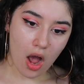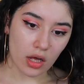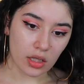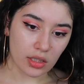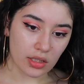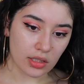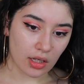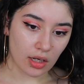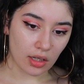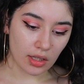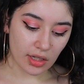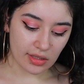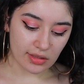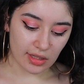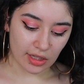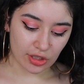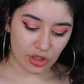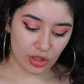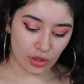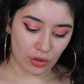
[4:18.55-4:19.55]
This colour is
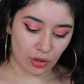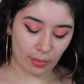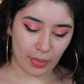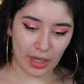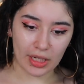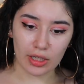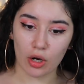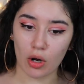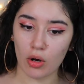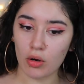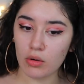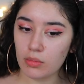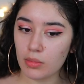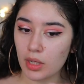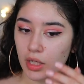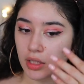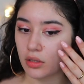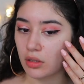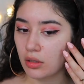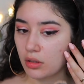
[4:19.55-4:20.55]
actually not bad. Oh
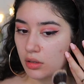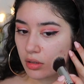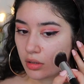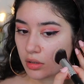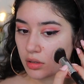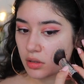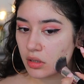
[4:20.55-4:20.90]
my god,